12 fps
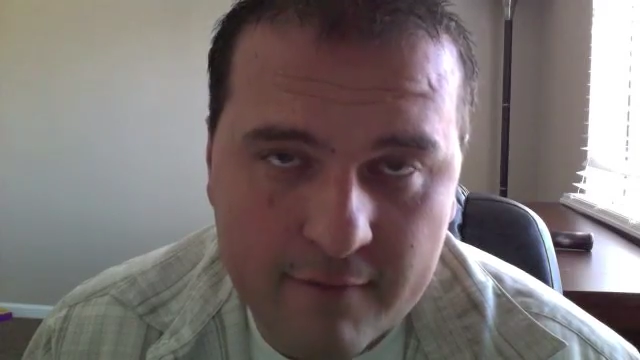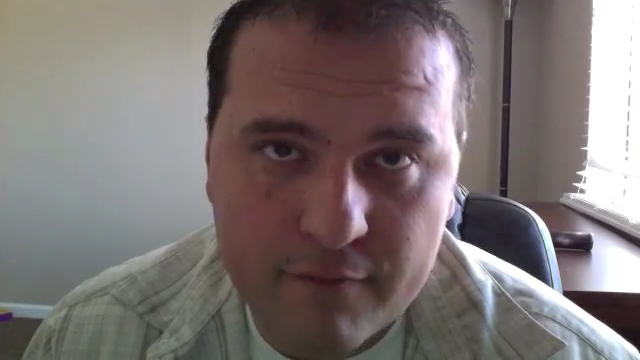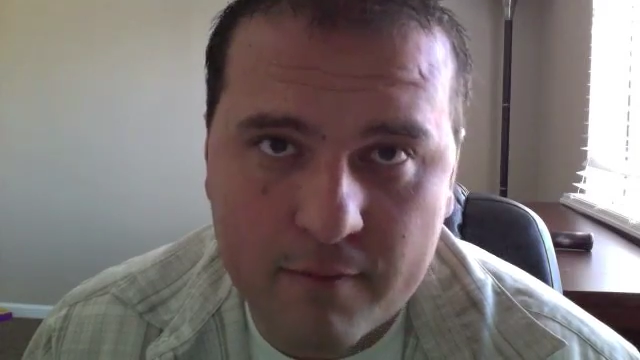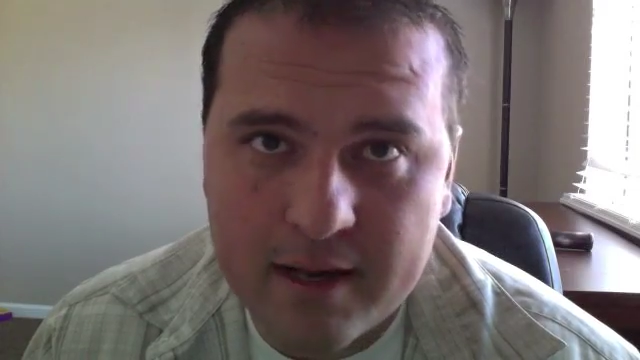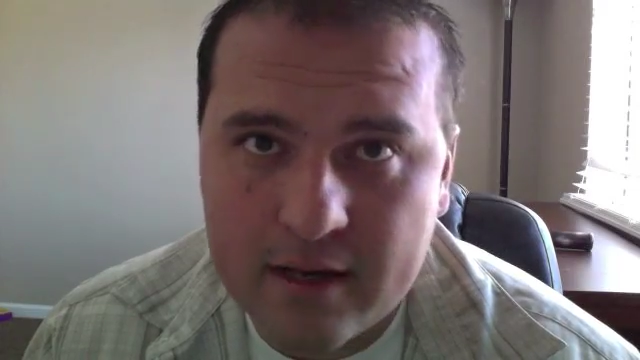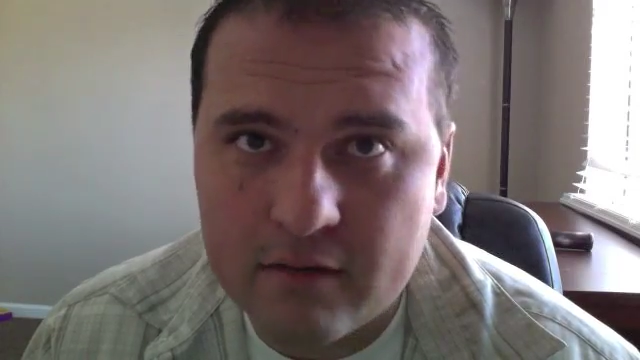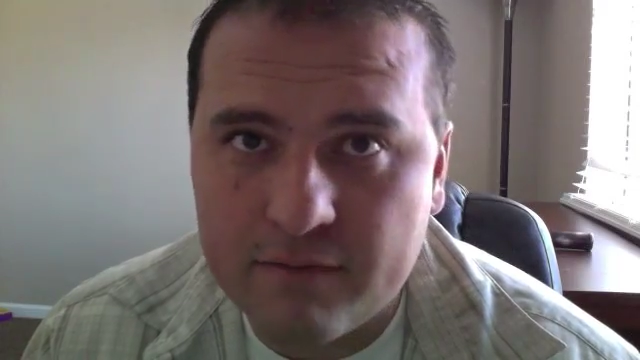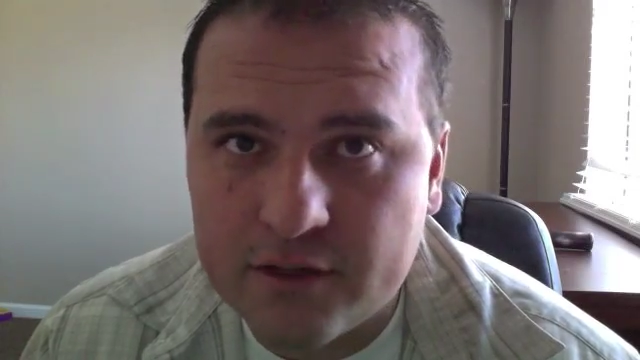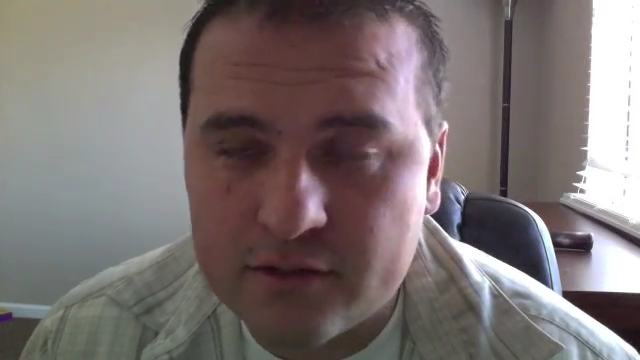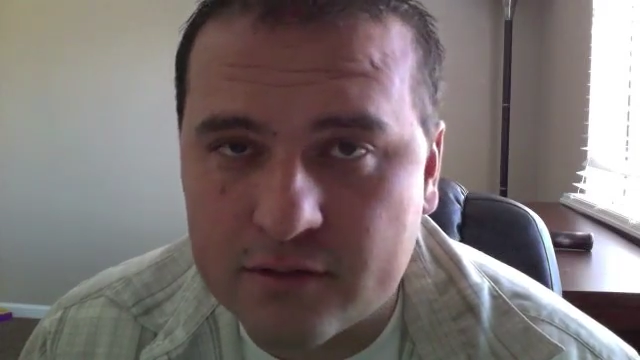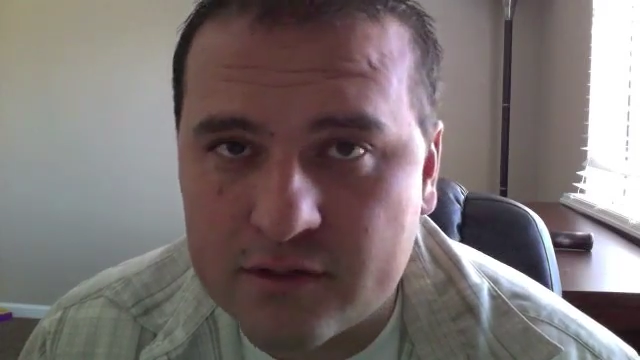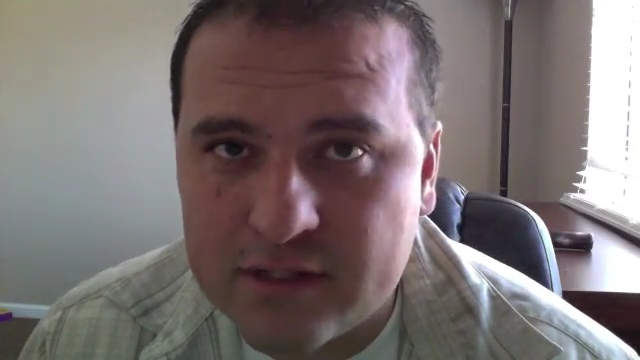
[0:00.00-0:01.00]
from
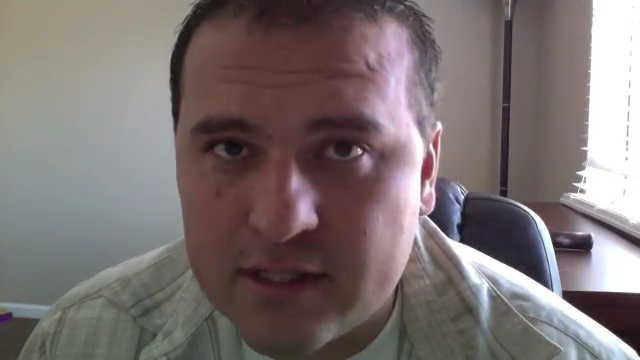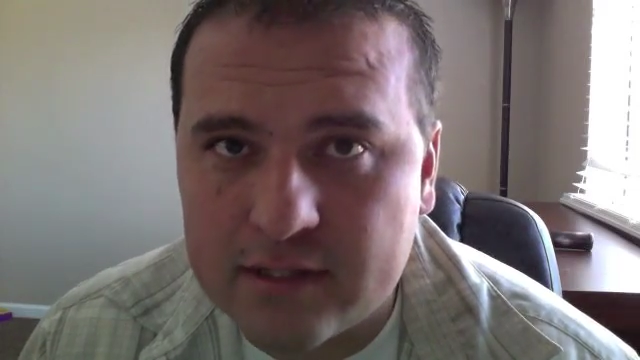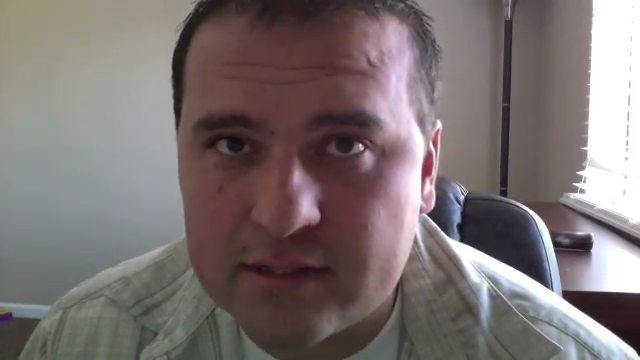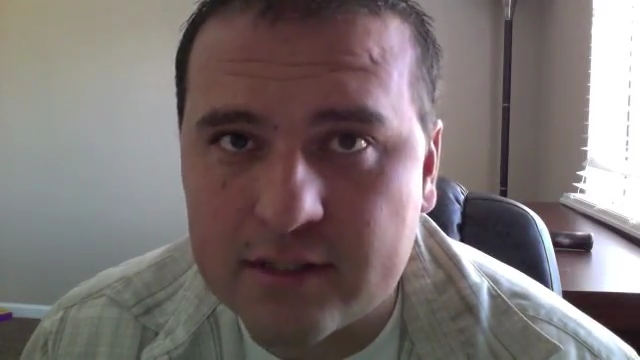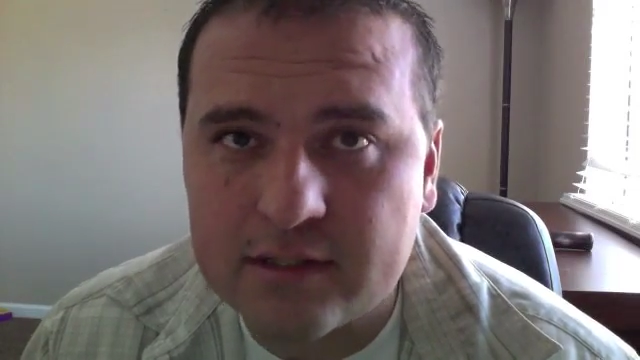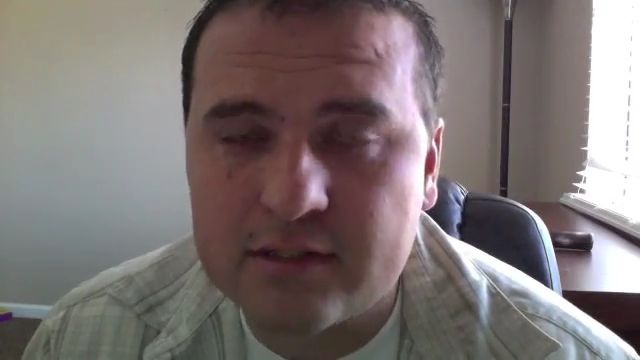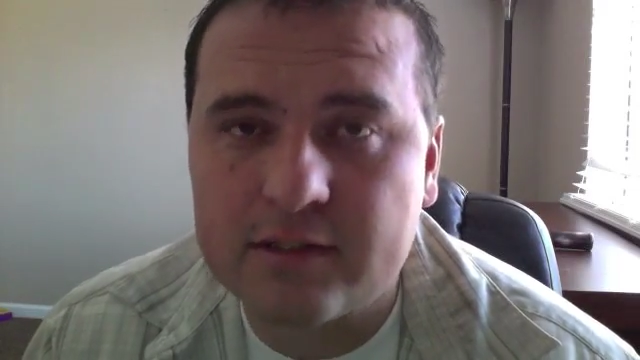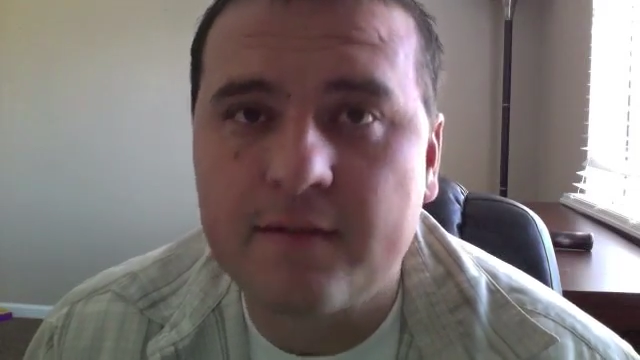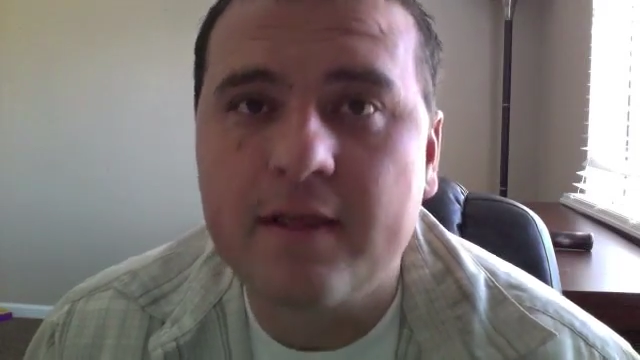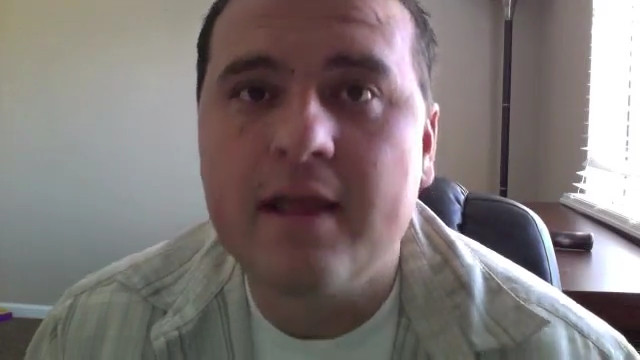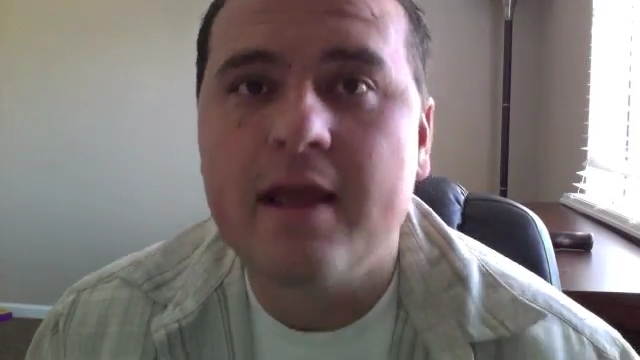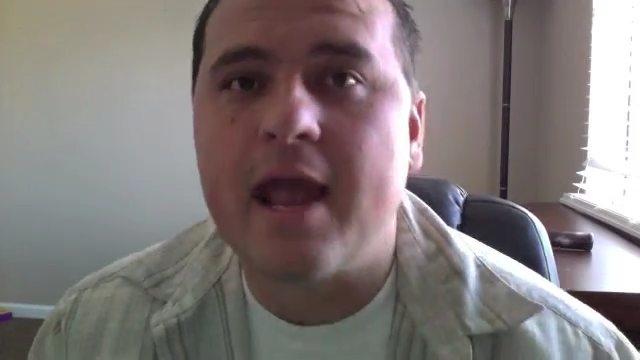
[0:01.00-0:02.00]
individual citizens,
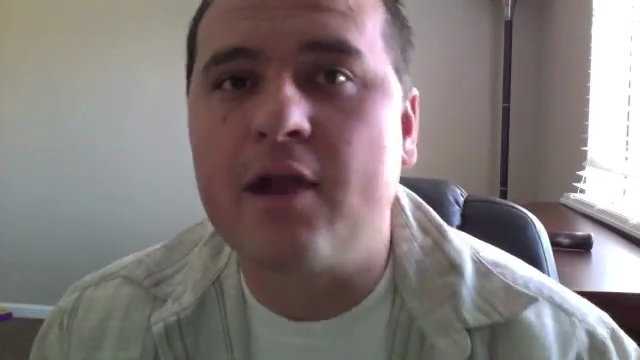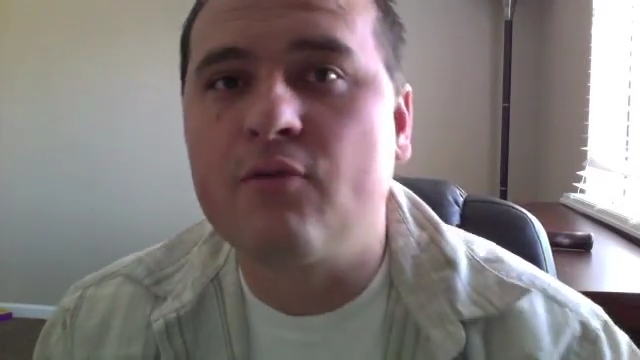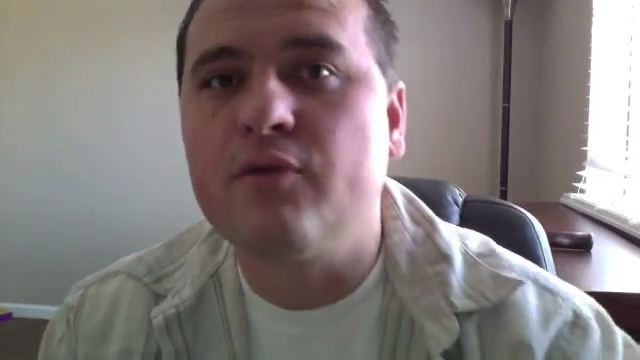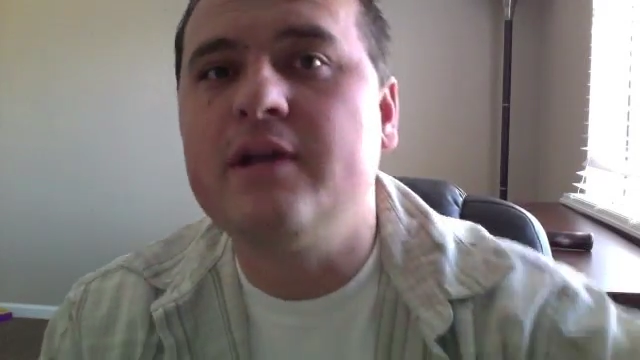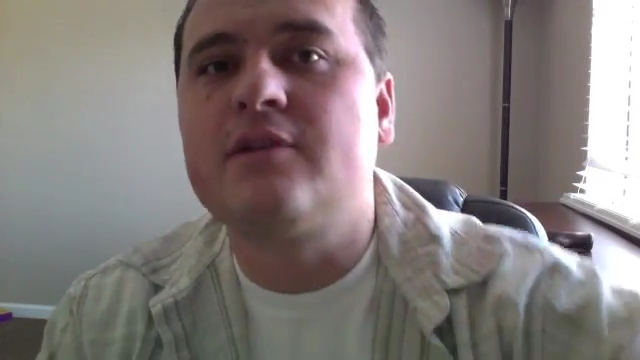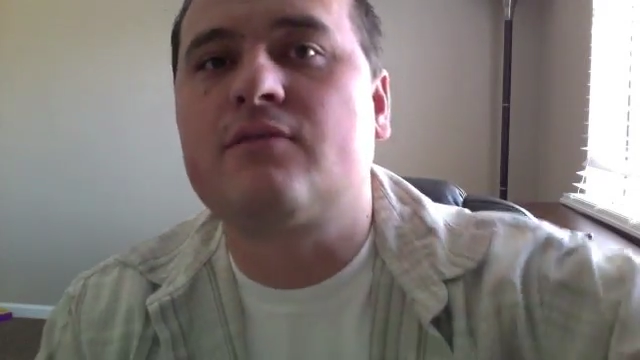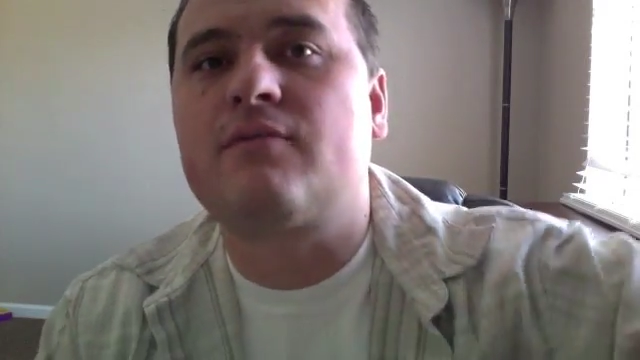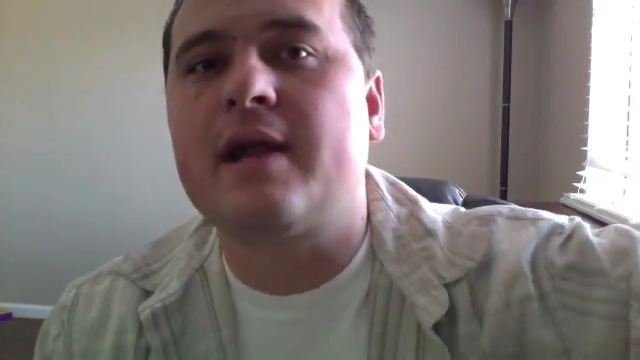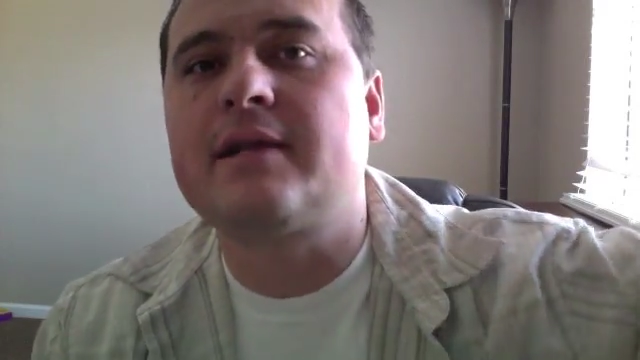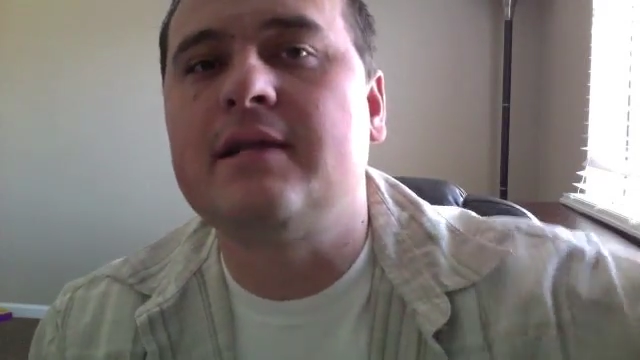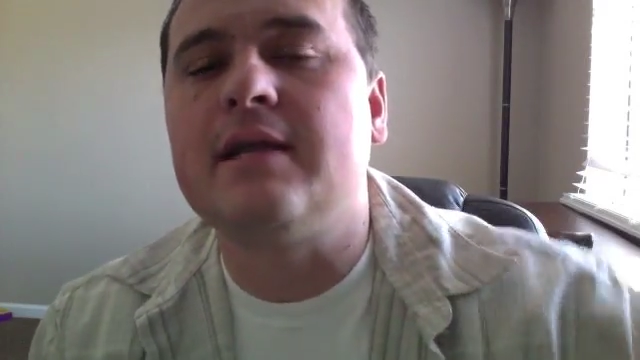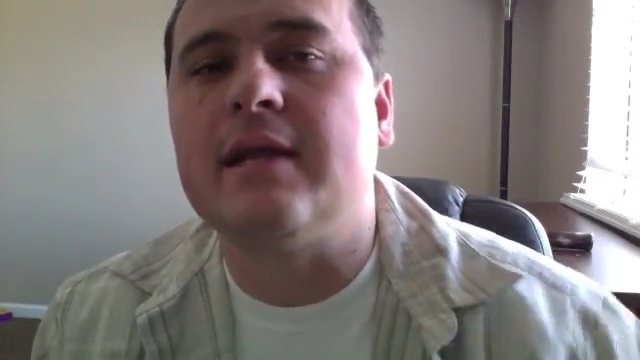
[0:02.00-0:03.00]
and
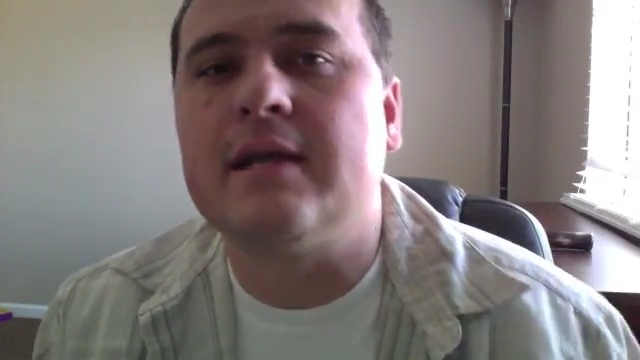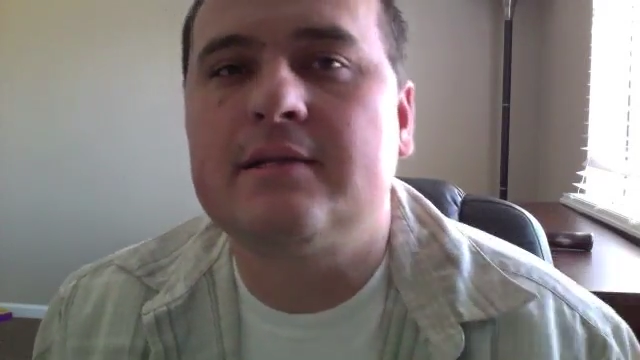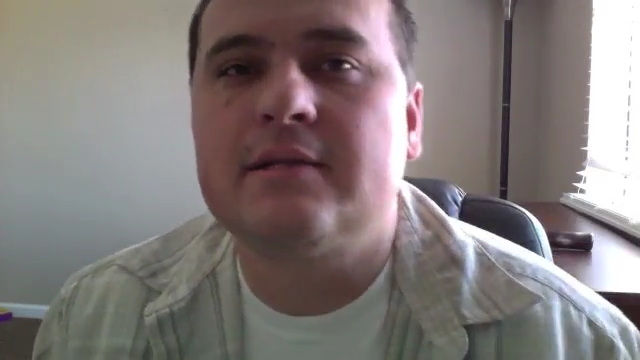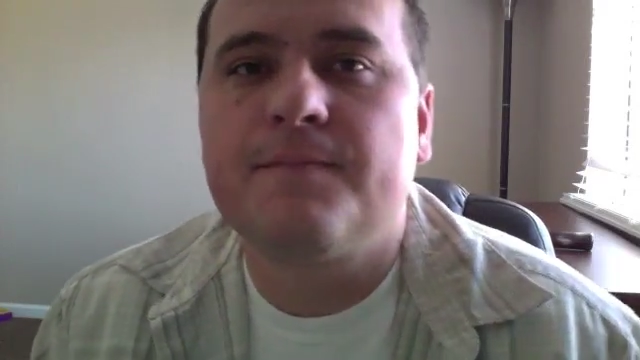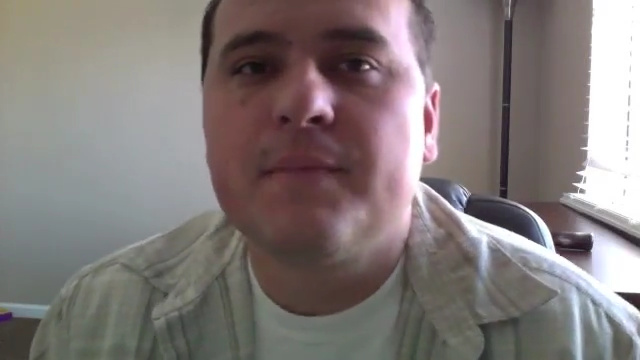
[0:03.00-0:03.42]
redirecting it,